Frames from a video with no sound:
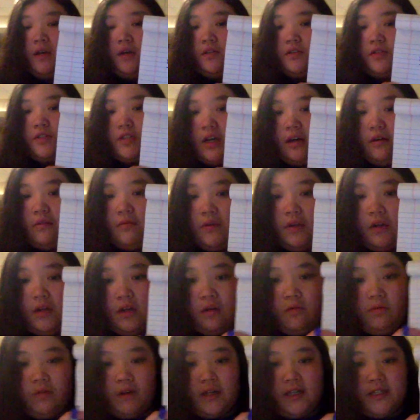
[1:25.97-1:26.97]
So,
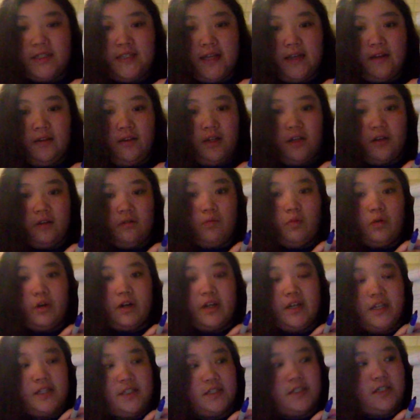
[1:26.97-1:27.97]
we're going to take a look. We're
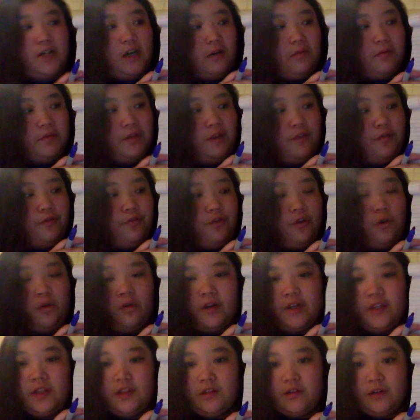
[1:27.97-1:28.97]
going to start with the 4
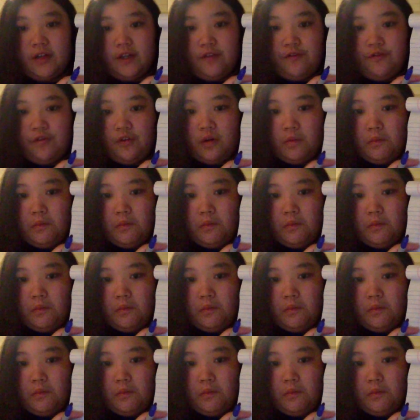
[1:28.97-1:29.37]
and 34,